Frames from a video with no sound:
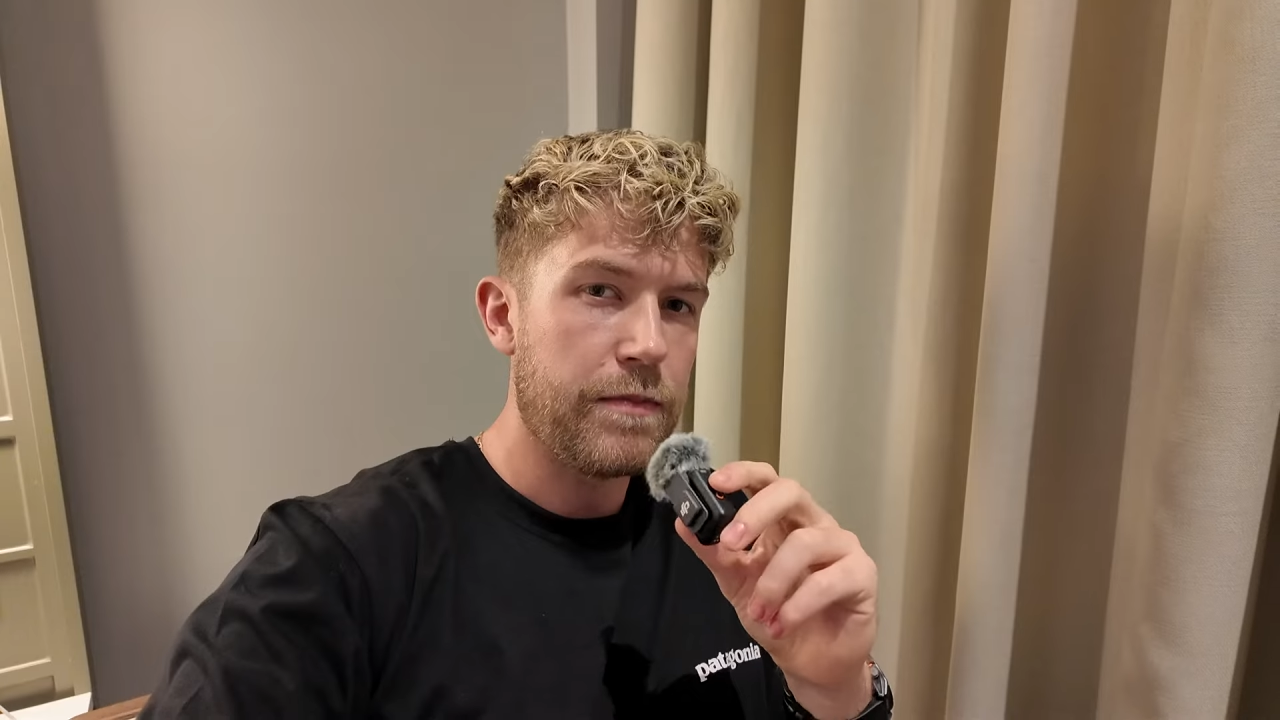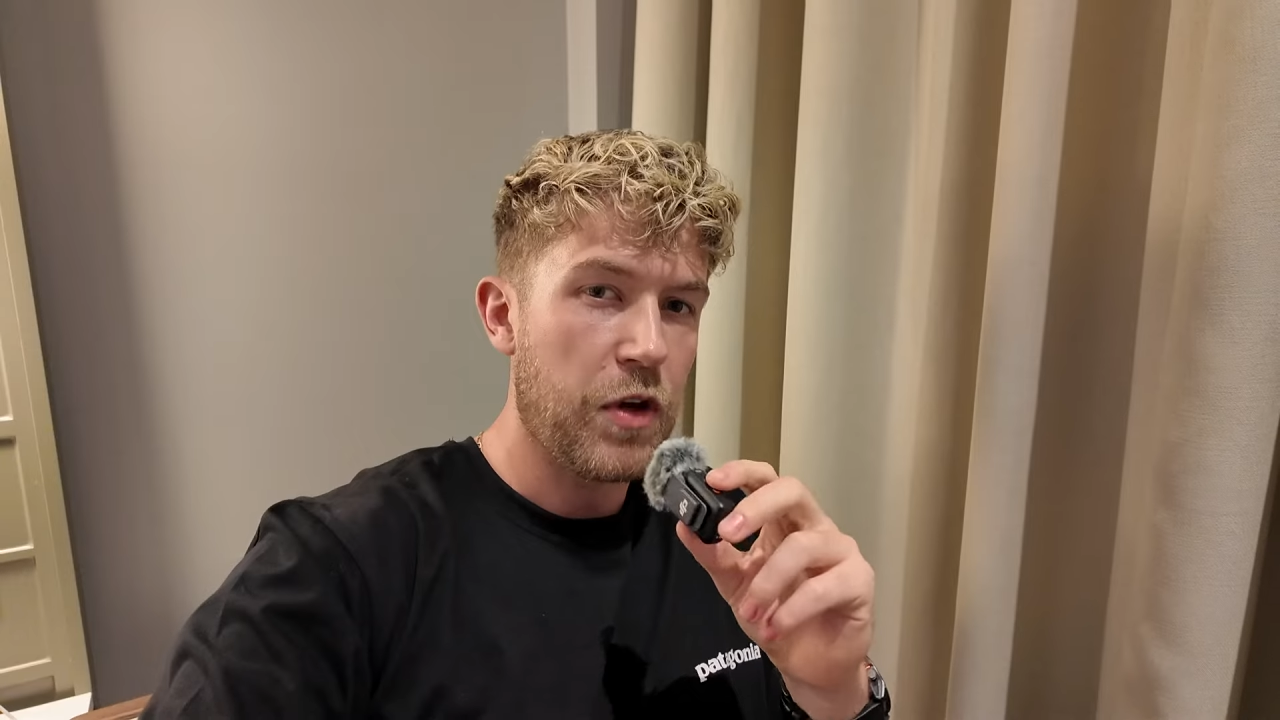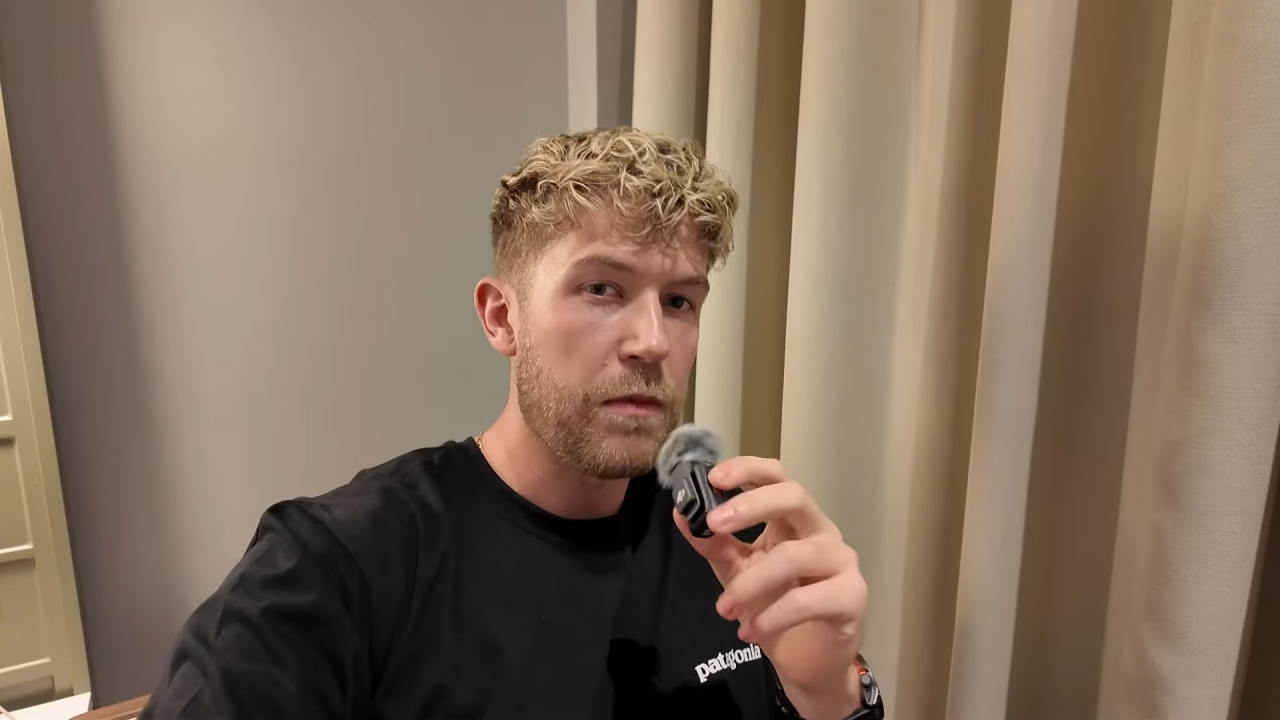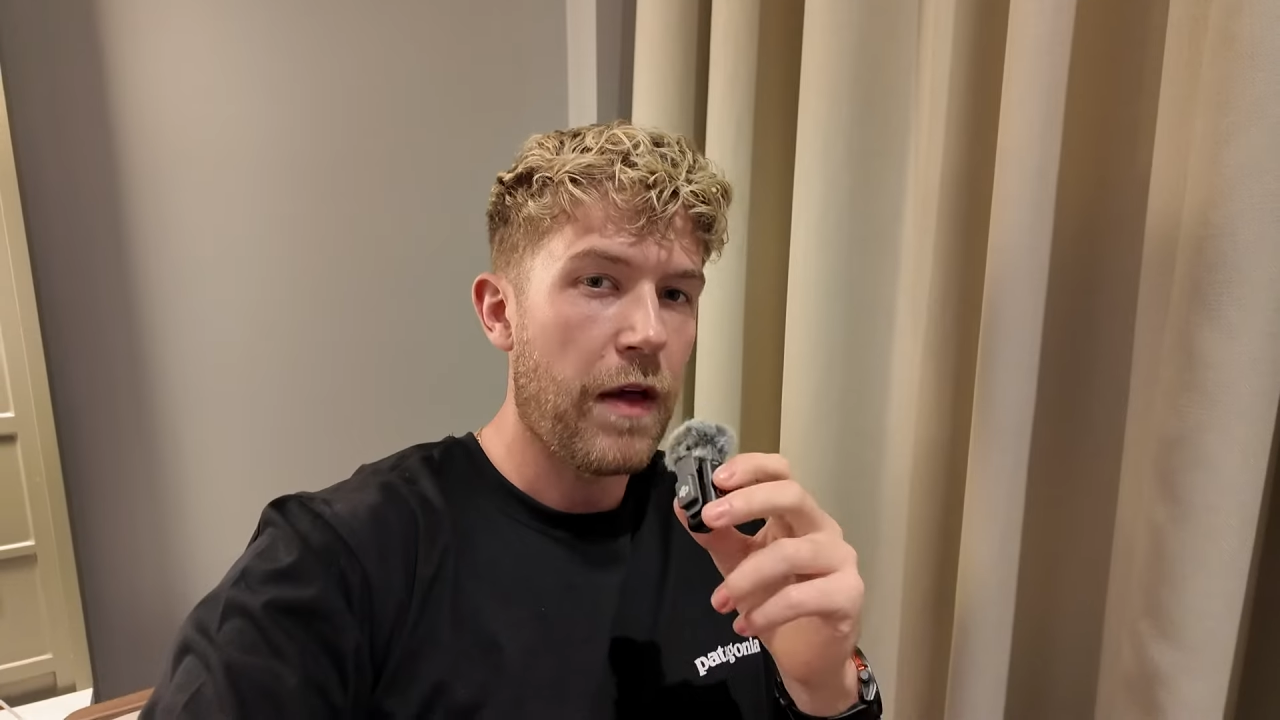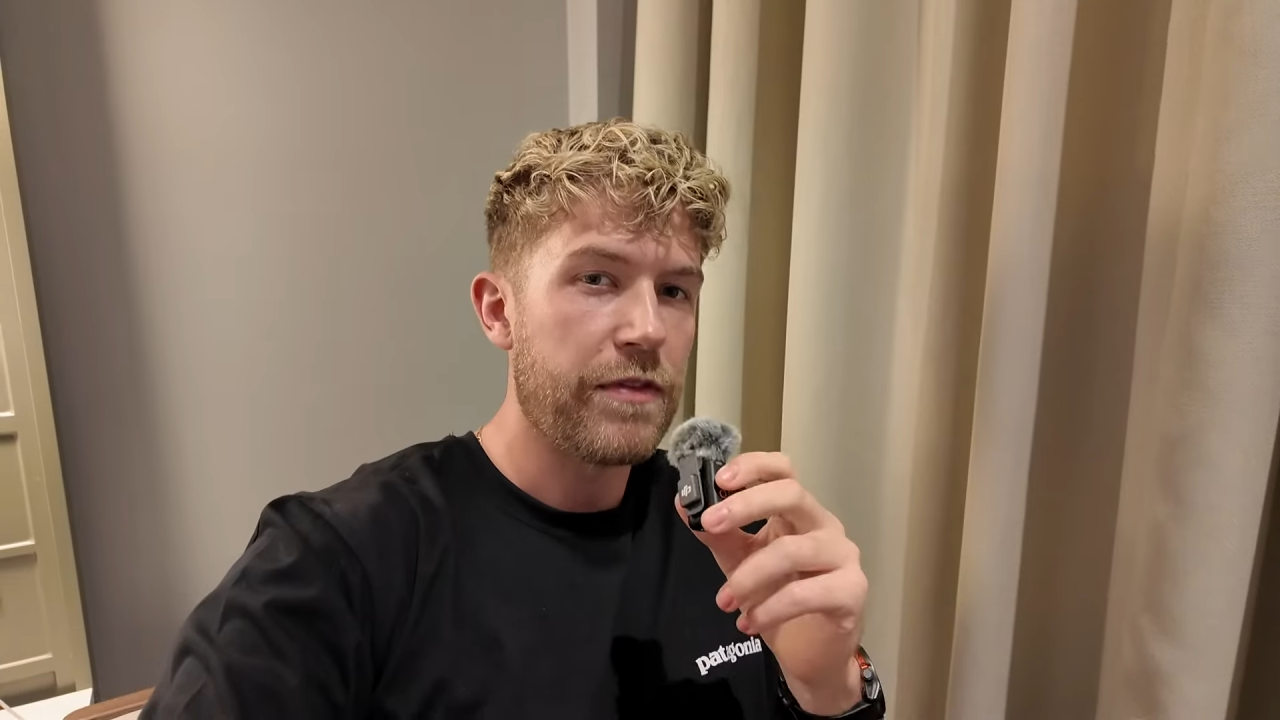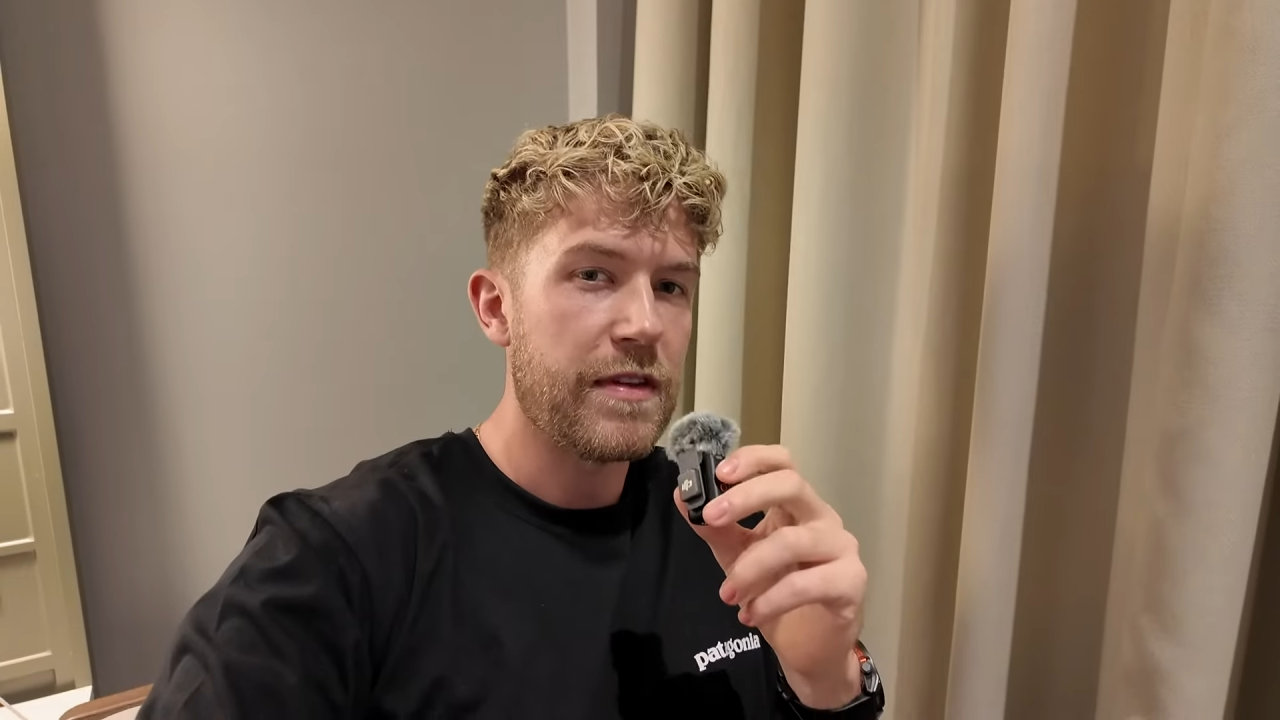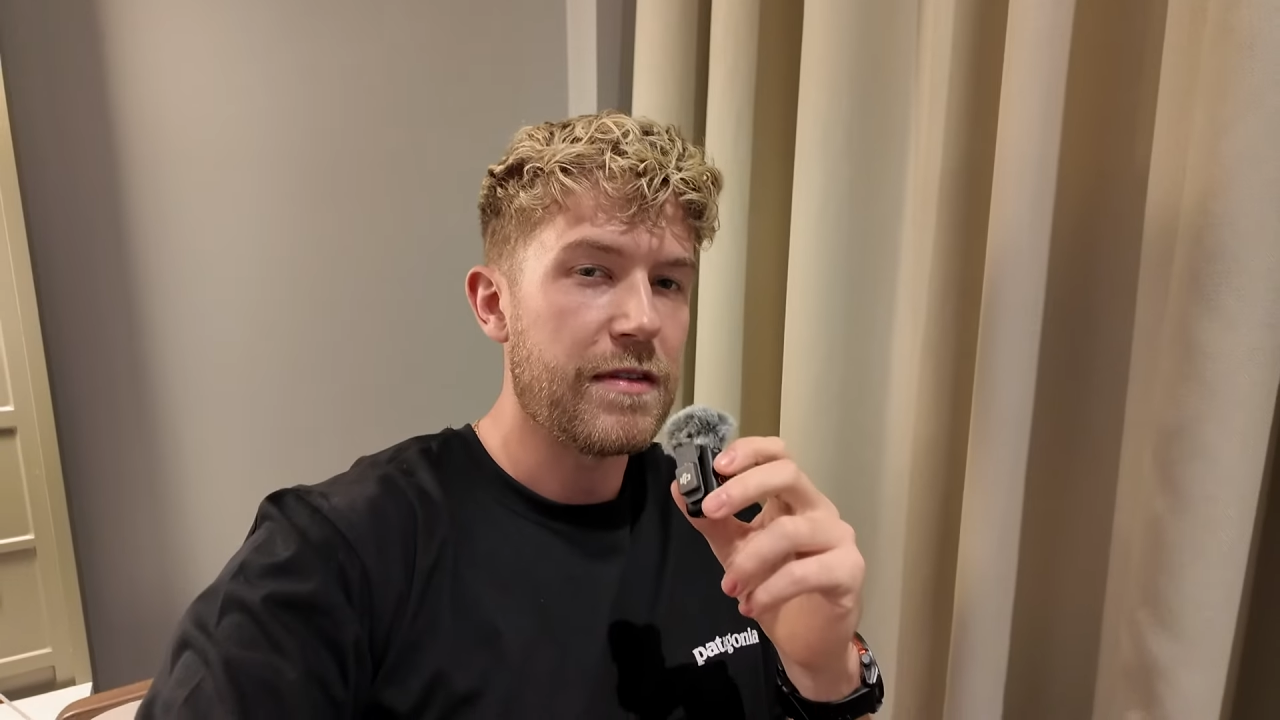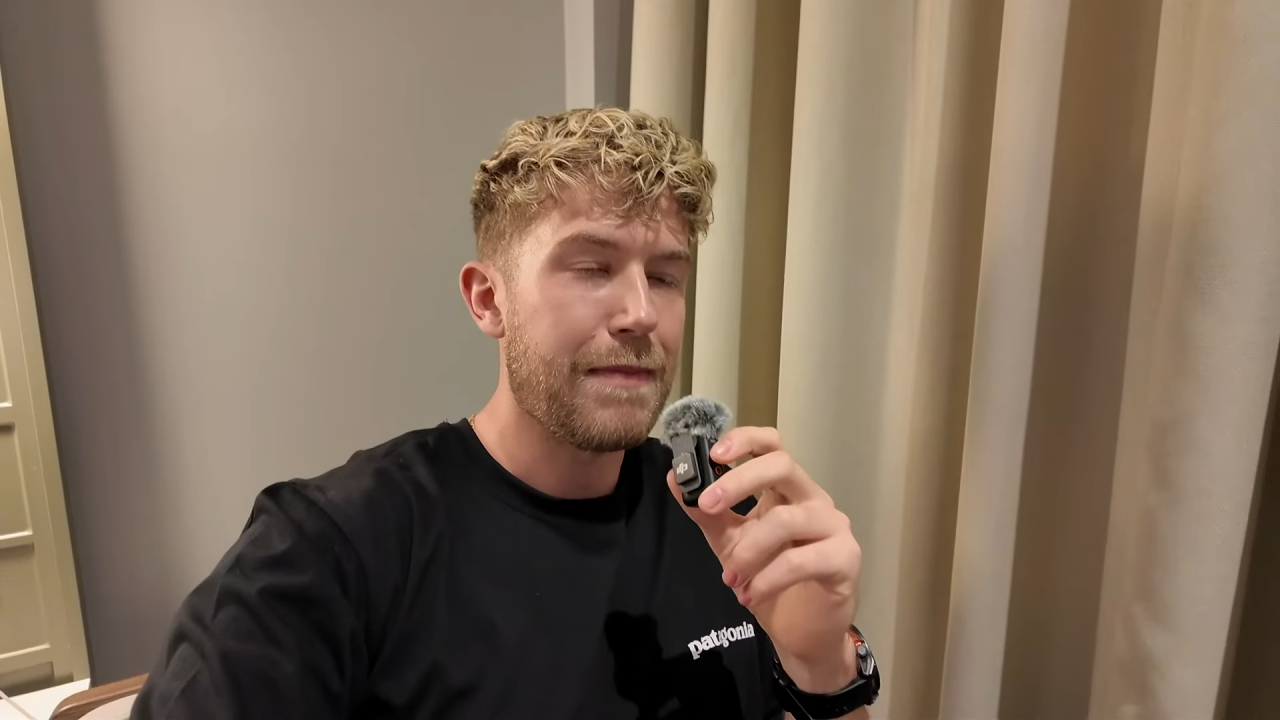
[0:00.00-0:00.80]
2 months since